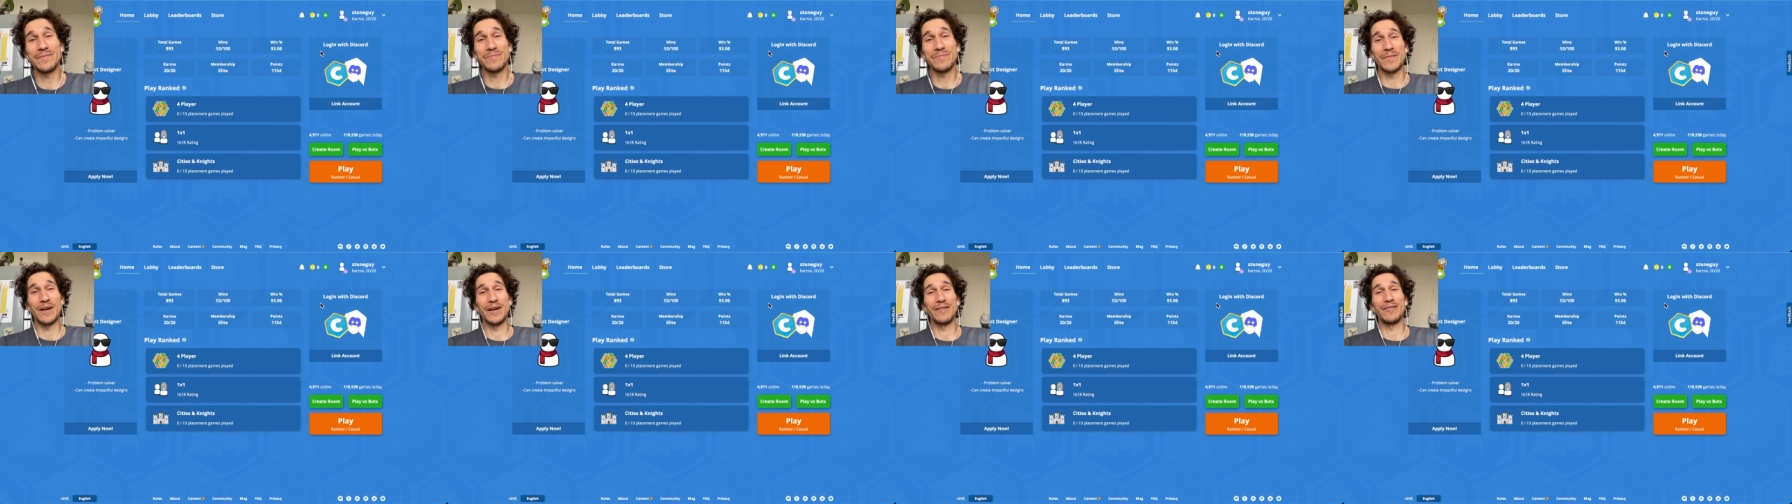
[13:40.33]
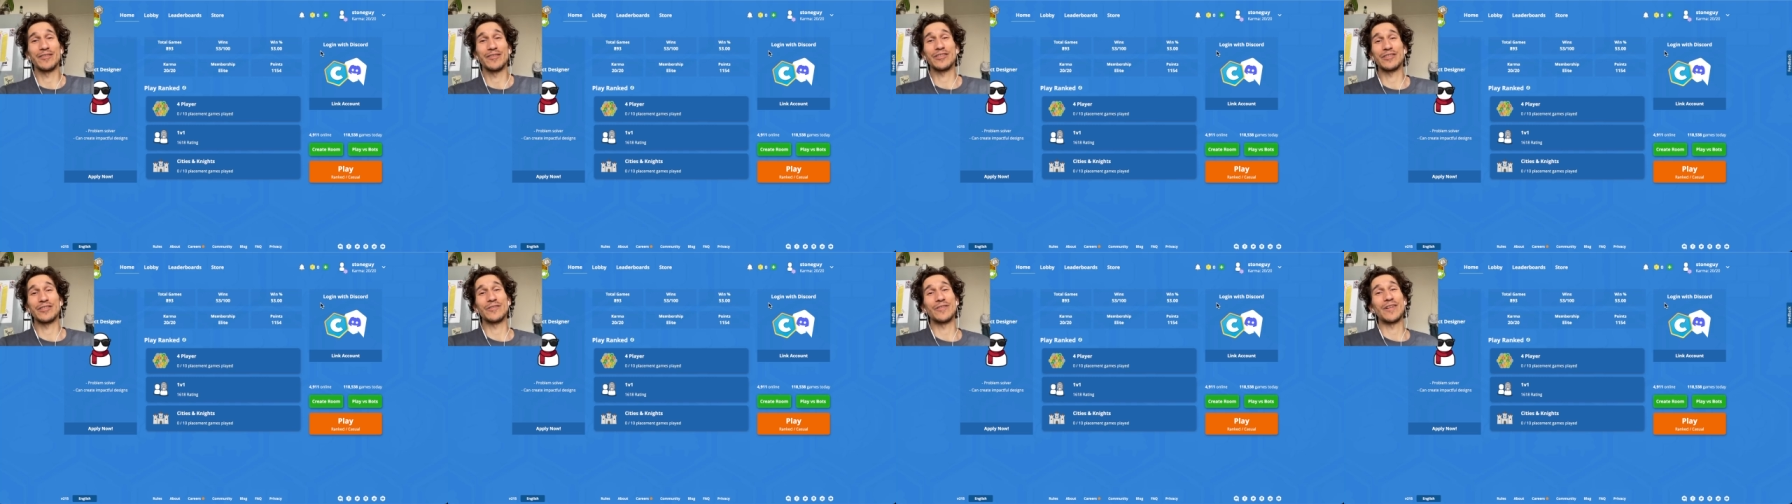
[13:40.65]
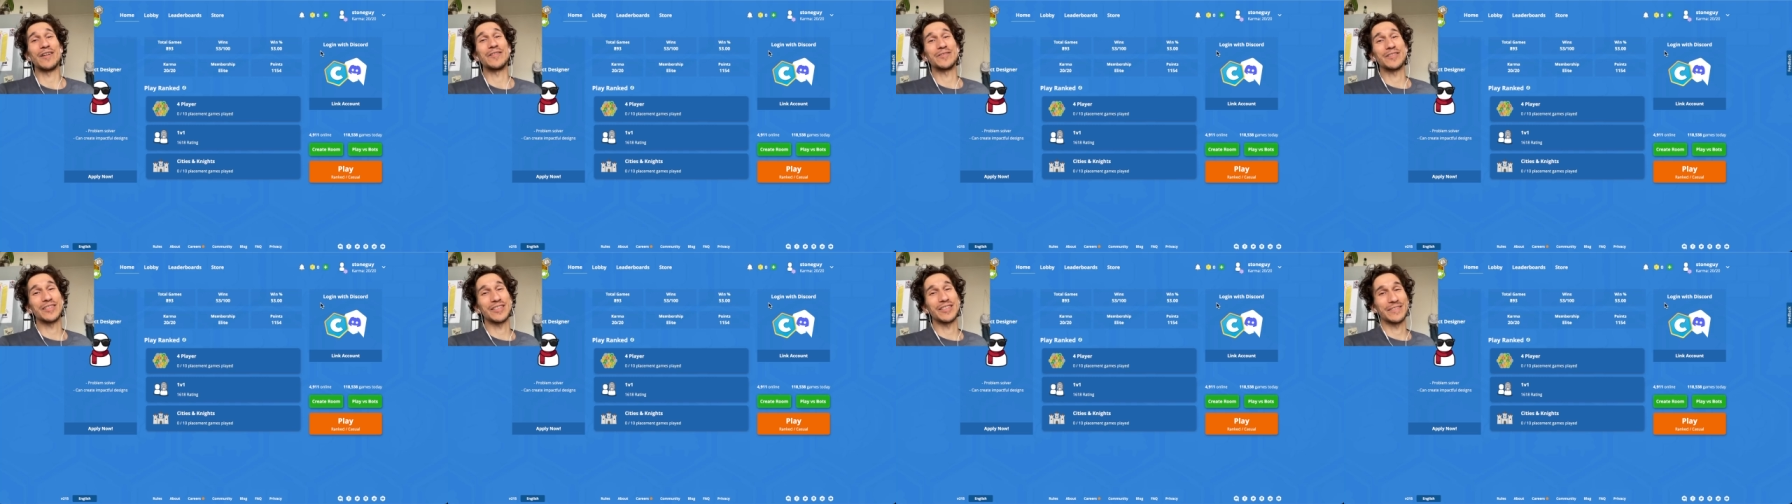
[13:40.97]
I will see you
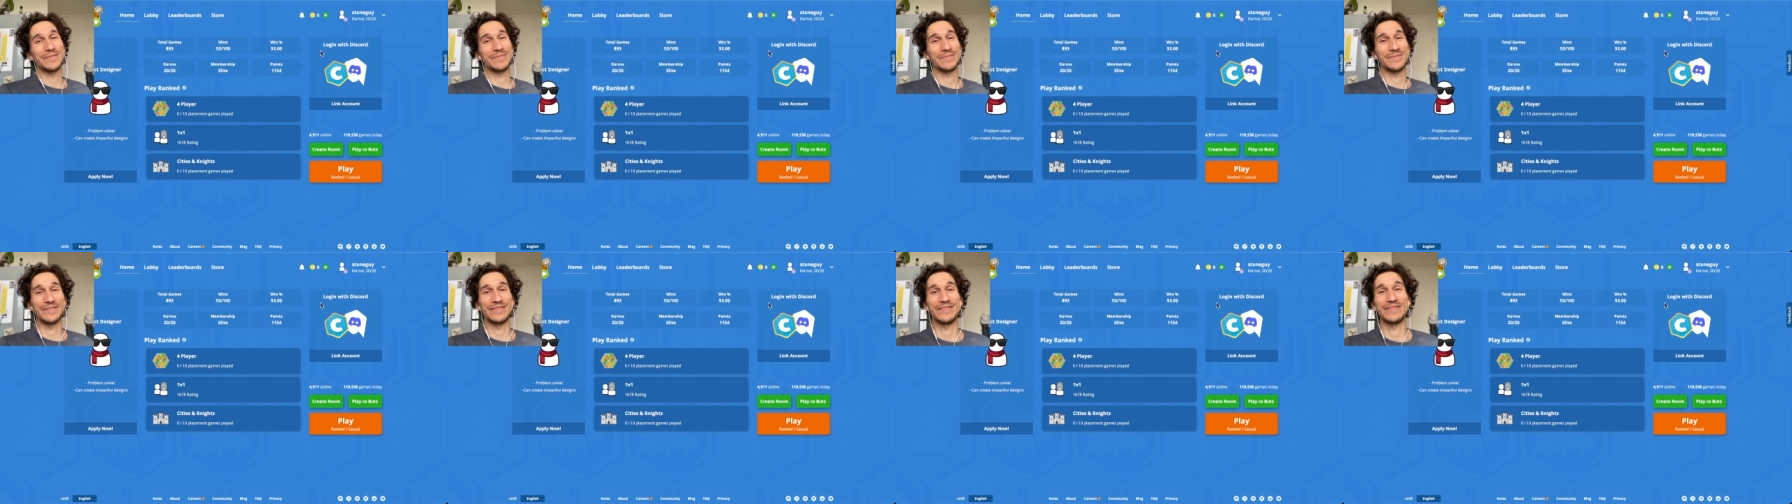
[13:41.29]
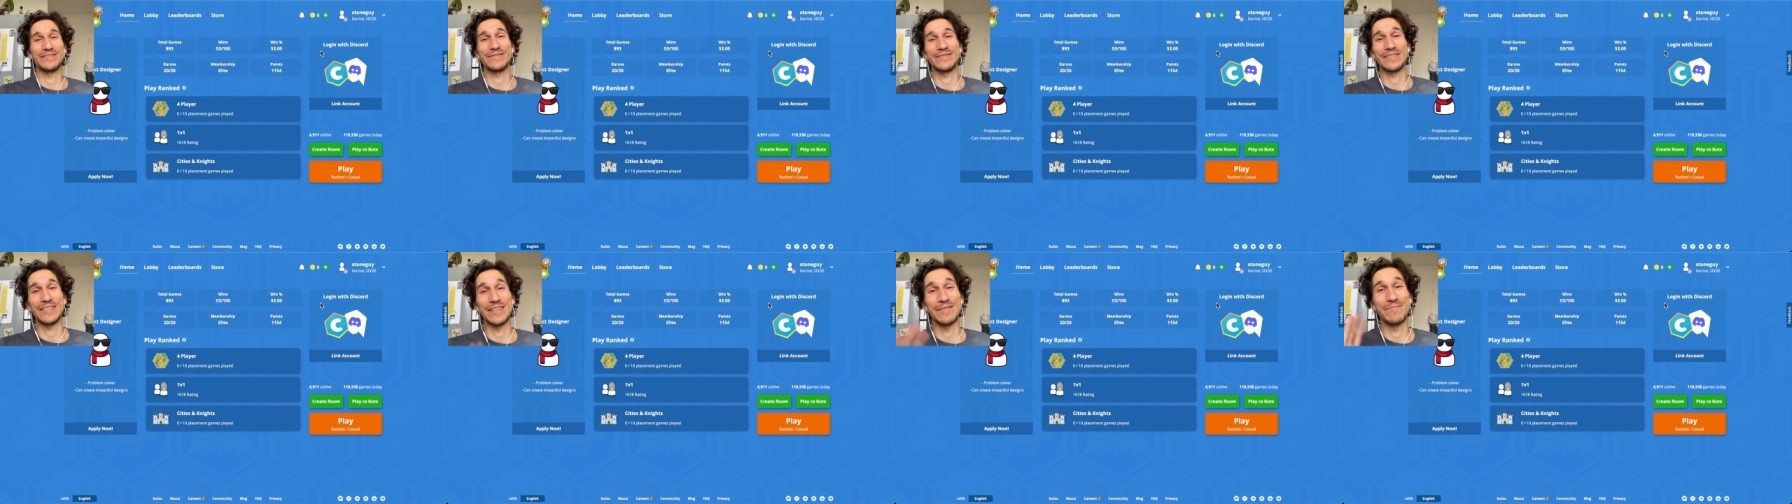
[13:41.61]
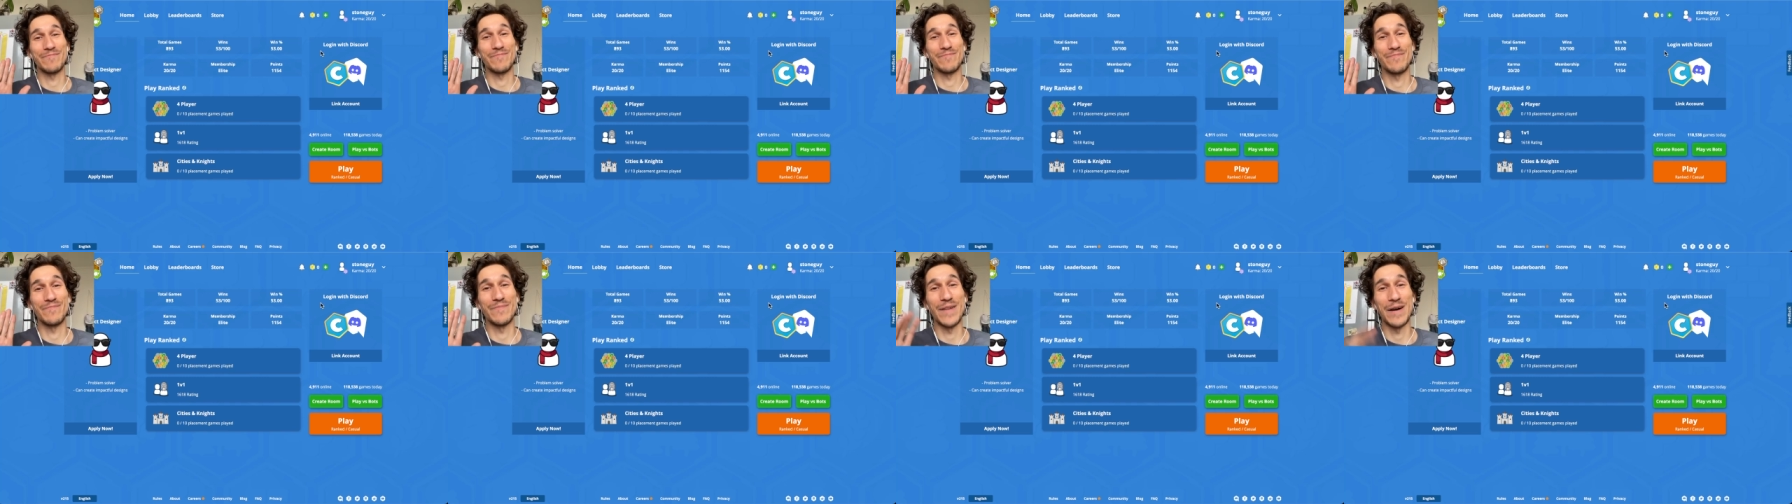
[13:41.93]
around.
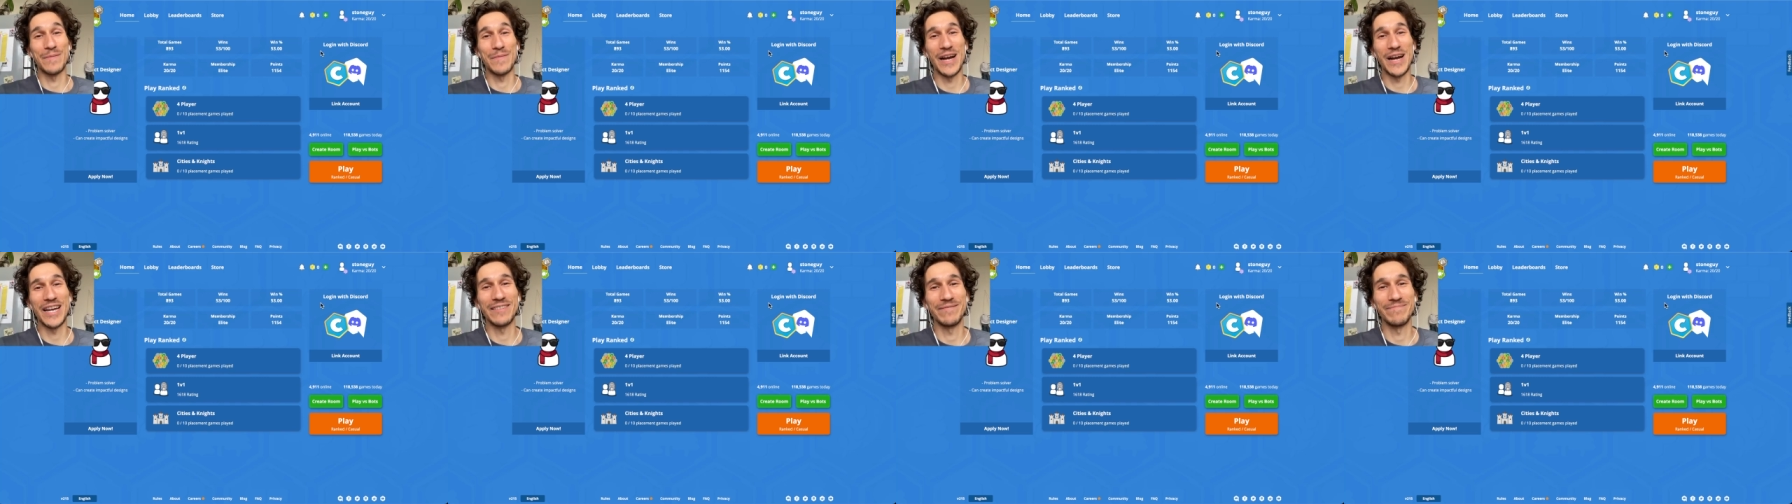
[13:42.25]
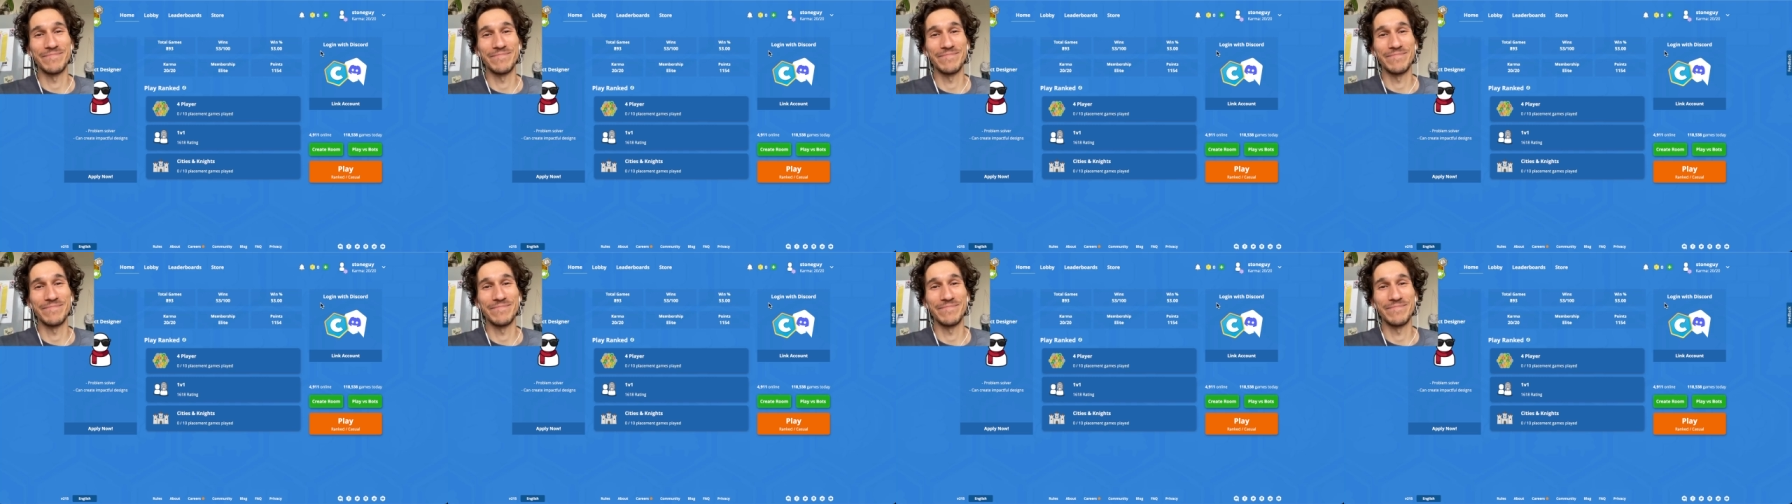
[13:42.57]
Bye bye.